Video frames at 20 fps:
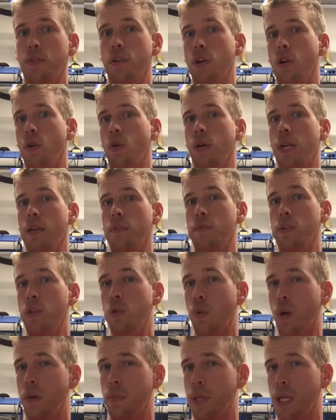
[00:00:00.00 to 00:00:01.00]
know if
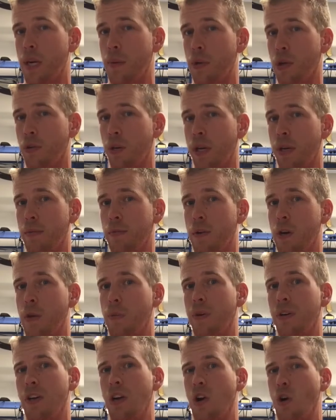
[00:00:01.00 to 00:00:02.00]
you want to become a cricket
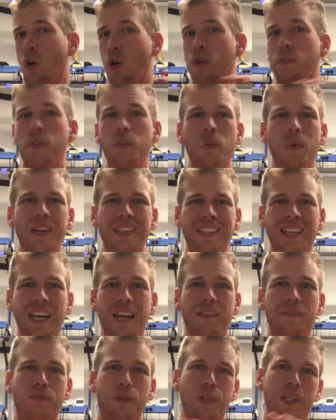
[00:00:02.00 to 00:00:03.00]
farmer or if you want to
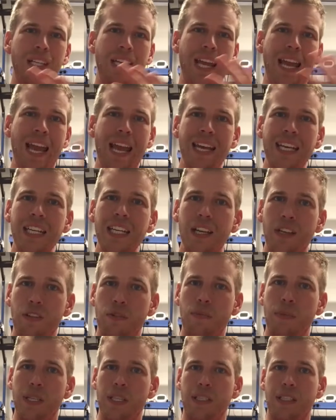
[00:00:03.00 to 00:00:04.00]
have really any
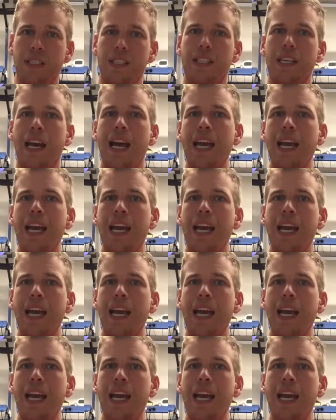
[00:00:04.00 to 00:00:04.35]
other business,